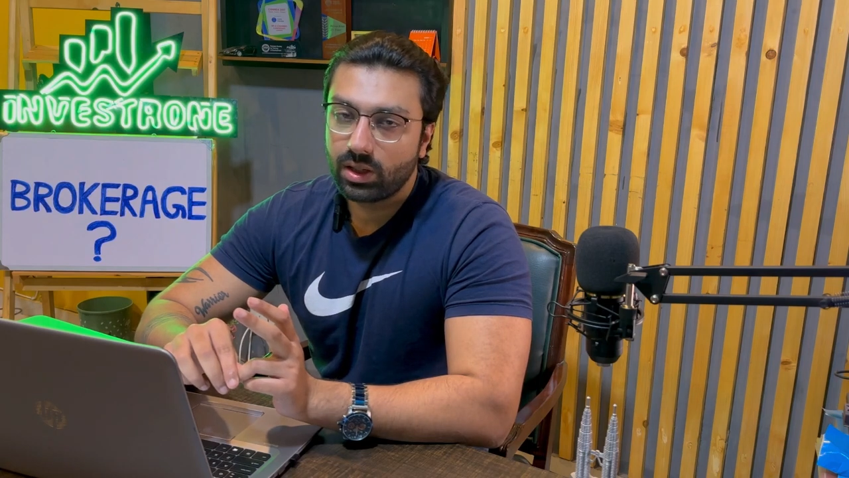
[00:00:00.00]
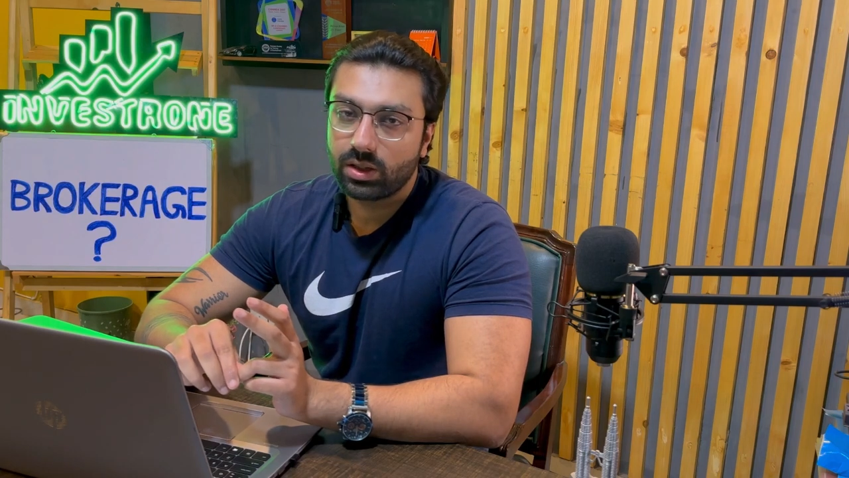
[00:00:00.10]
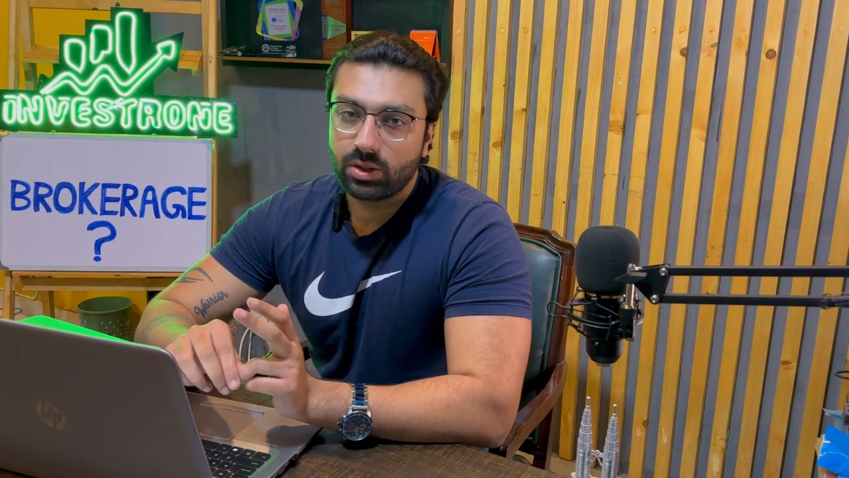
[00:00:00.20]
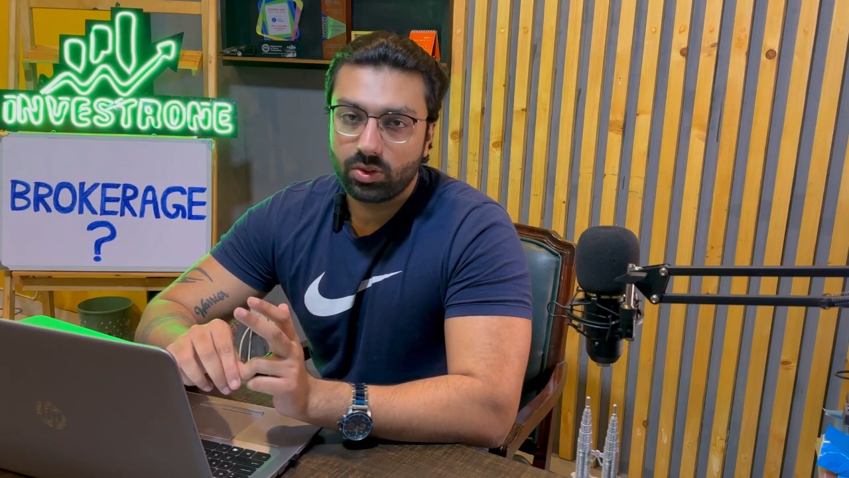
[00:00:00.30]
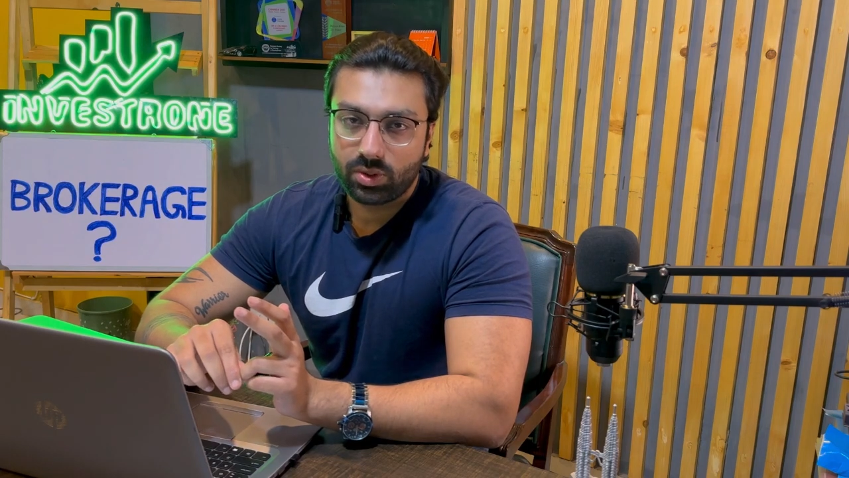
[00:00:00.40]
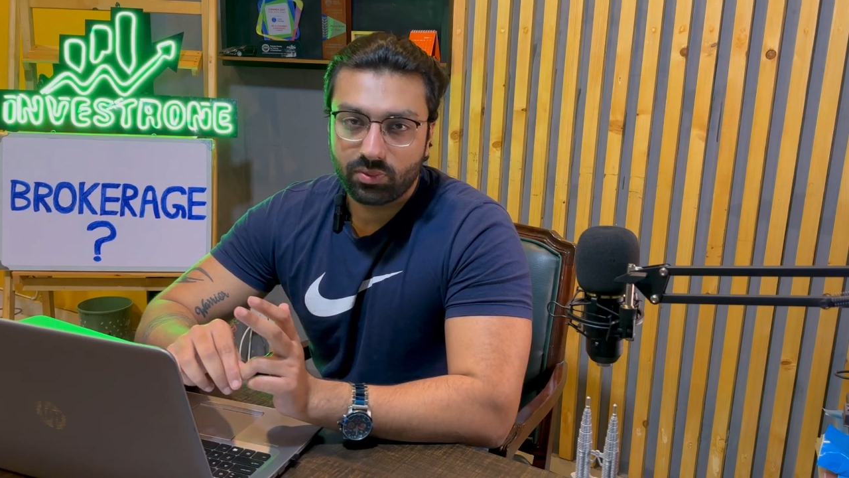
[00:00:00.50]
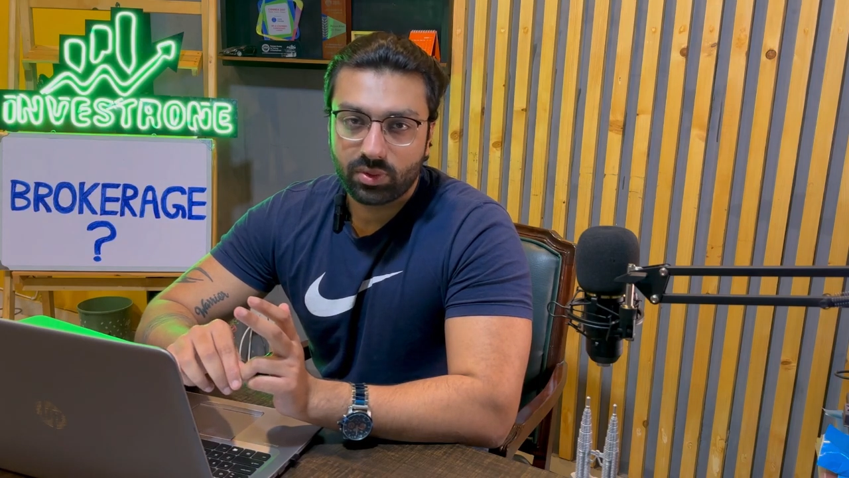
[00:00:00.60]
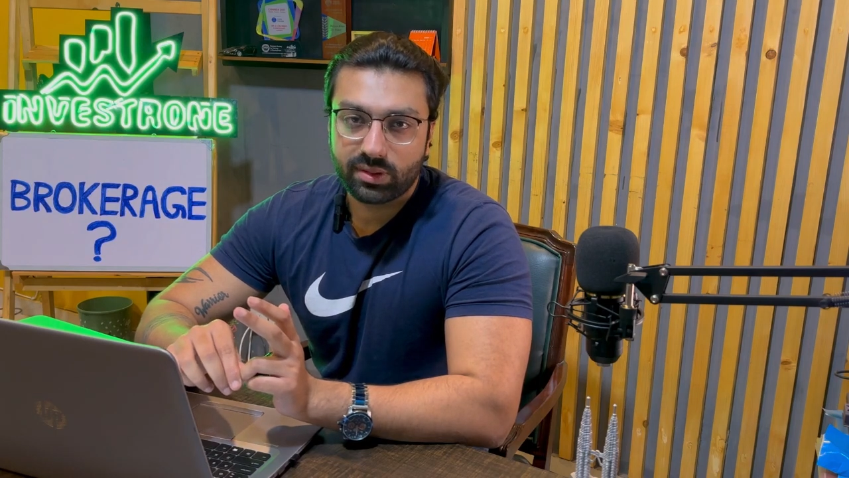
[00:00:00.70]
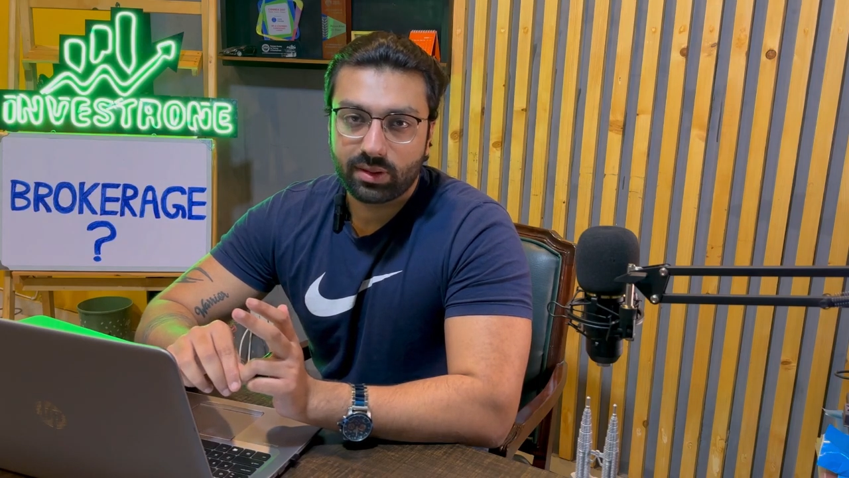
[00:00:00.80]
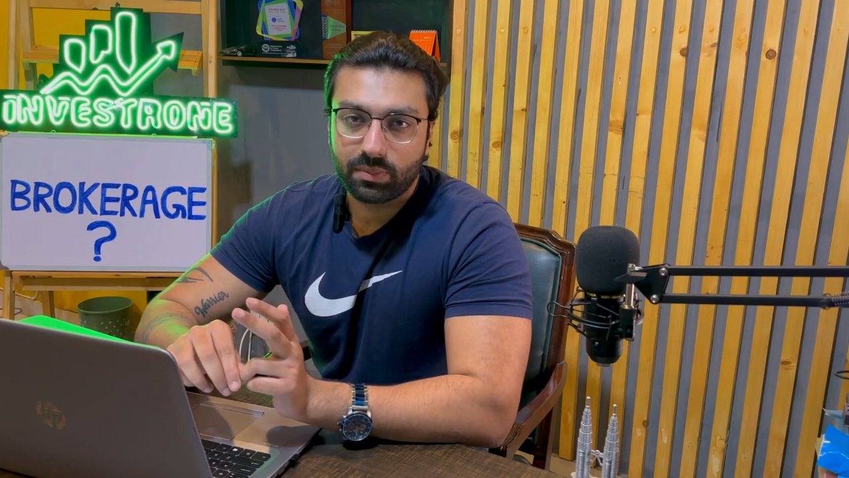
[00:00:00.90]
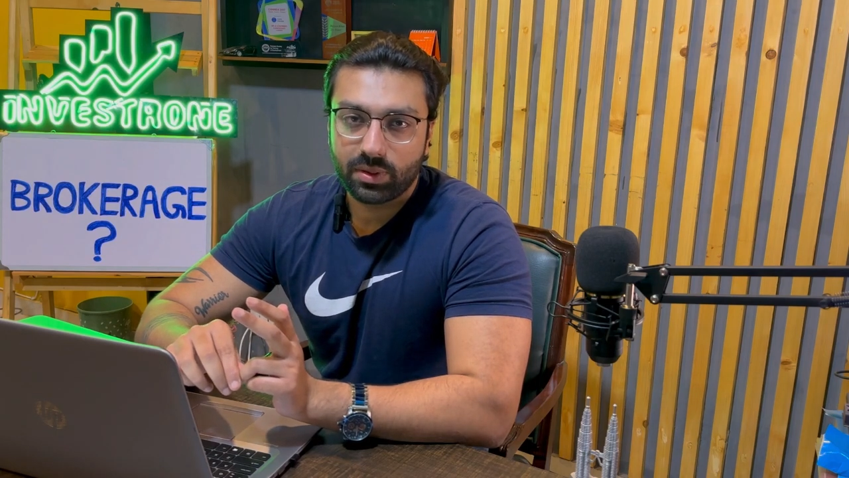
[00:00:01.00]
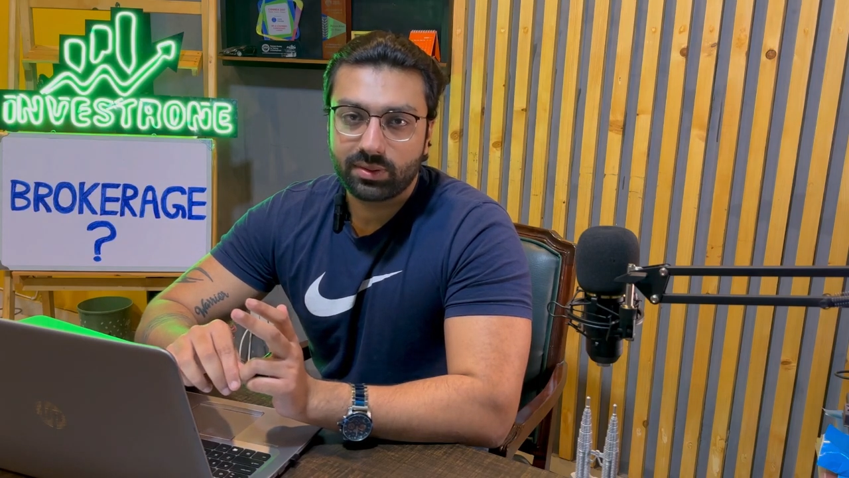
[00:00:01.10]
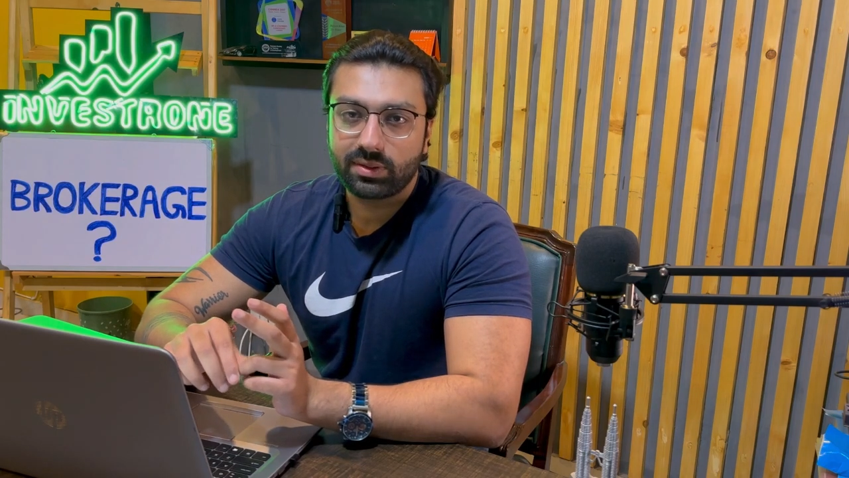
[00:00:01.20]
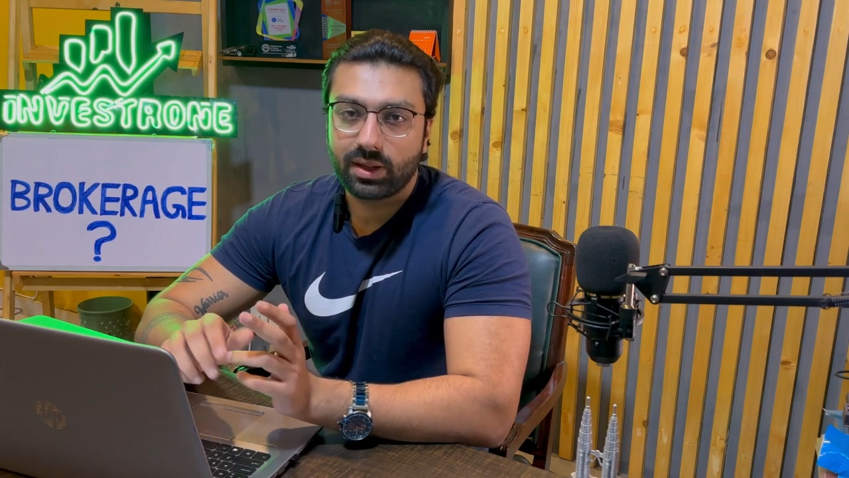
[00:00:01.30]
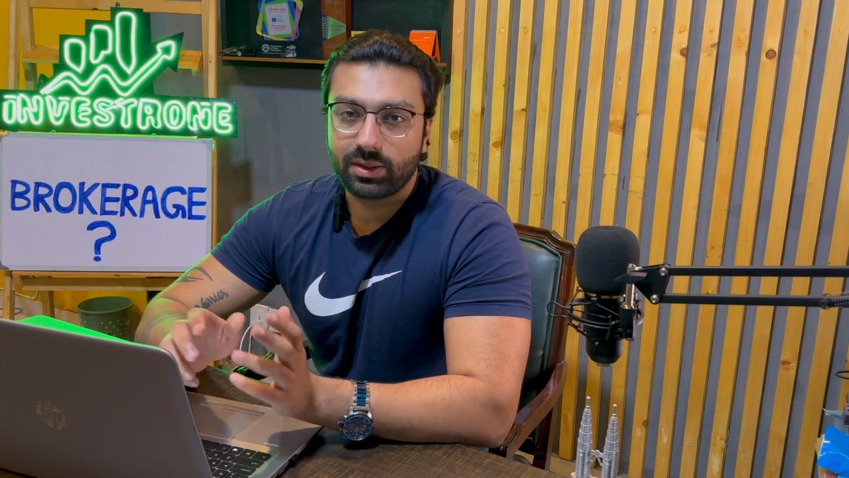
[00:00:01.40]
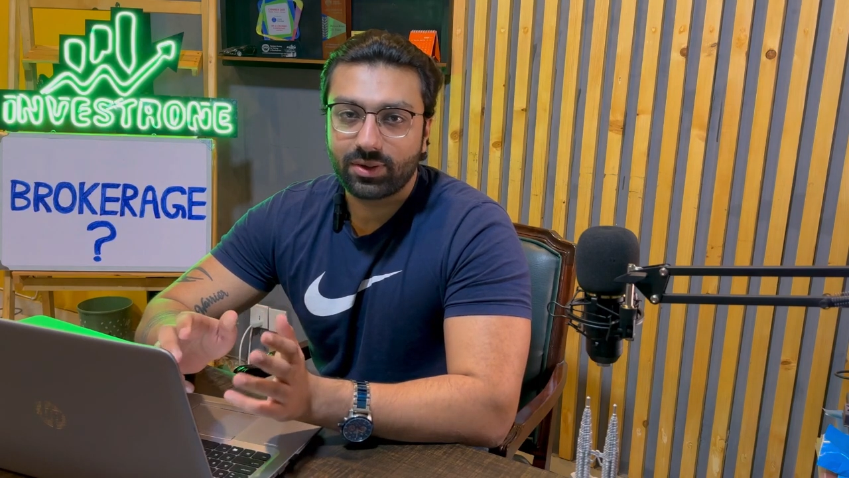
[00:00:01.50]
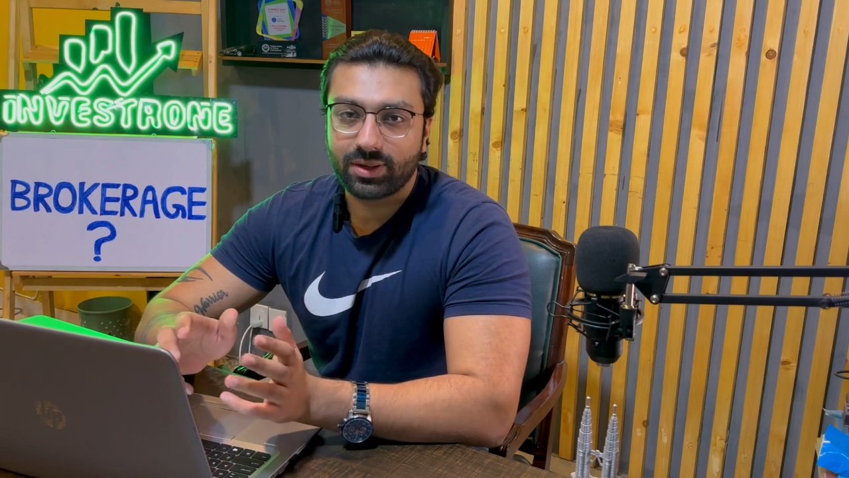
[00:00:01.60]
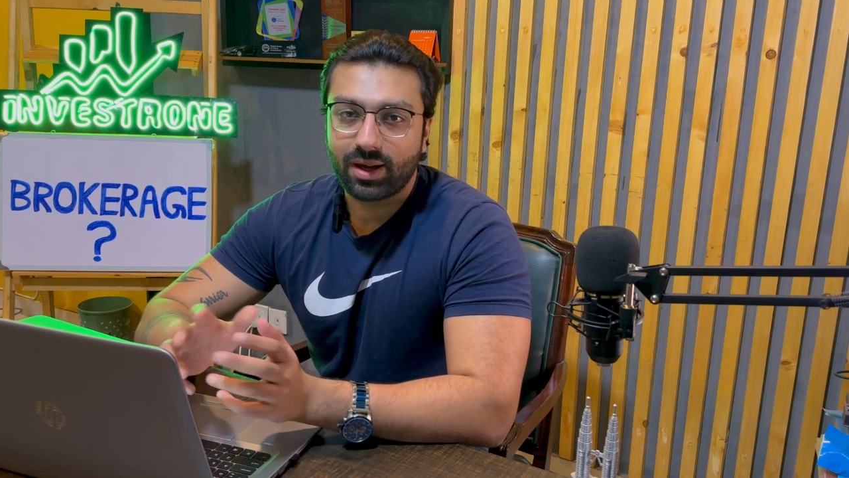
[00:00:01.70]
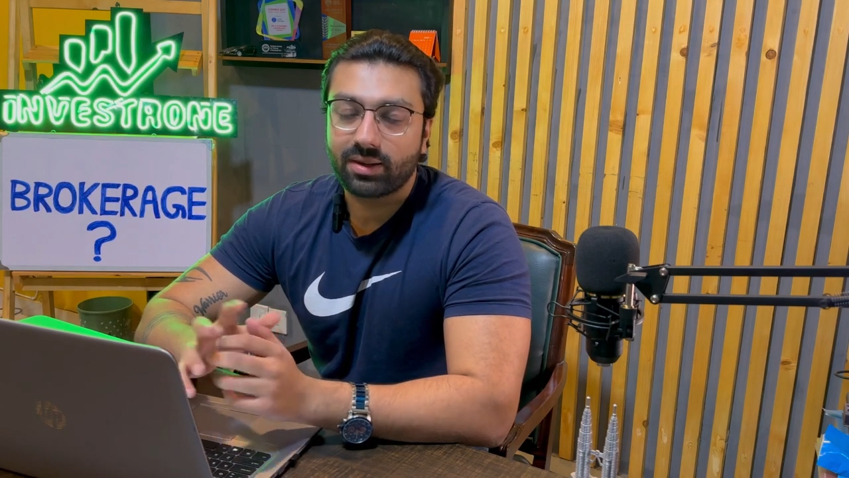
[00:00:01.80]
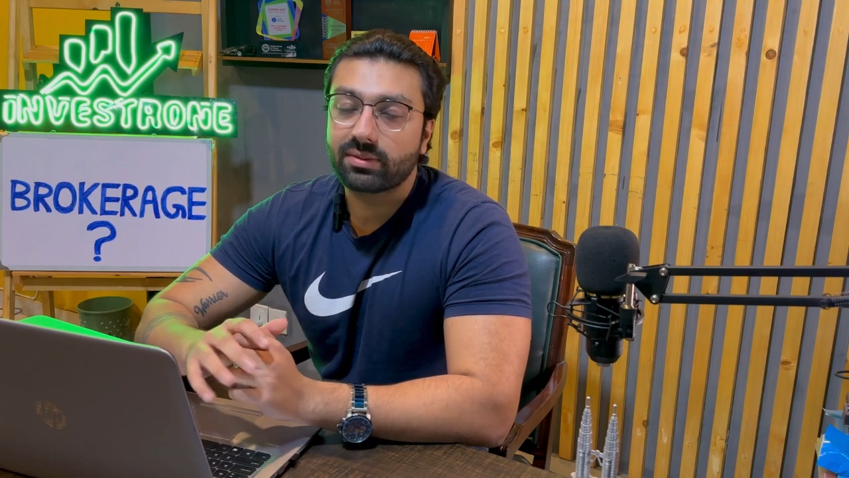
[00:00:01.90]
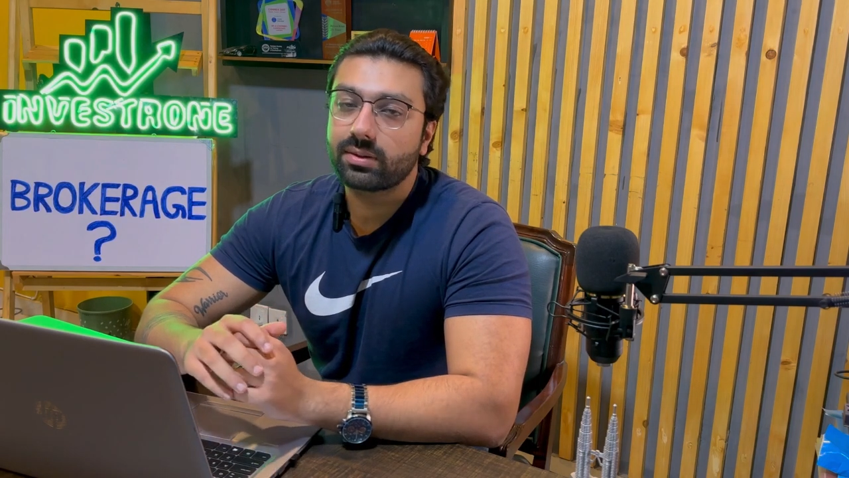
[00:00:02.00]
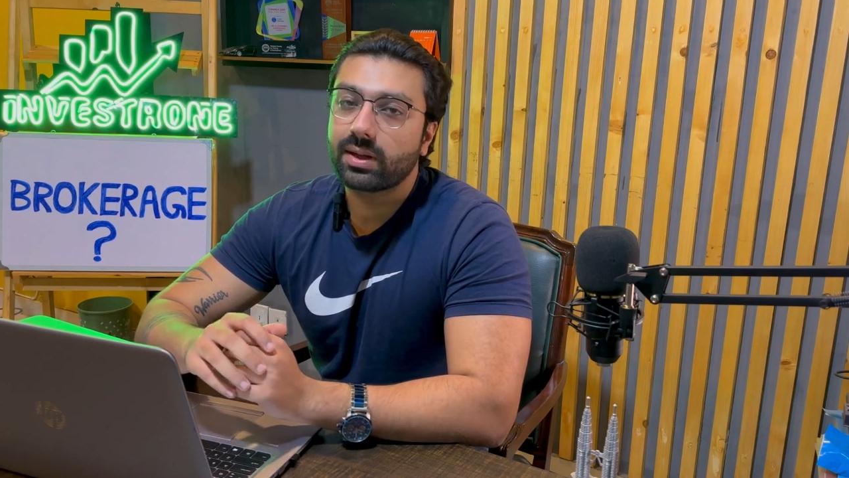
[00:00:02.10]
You can WhatsApp us and you can ask us,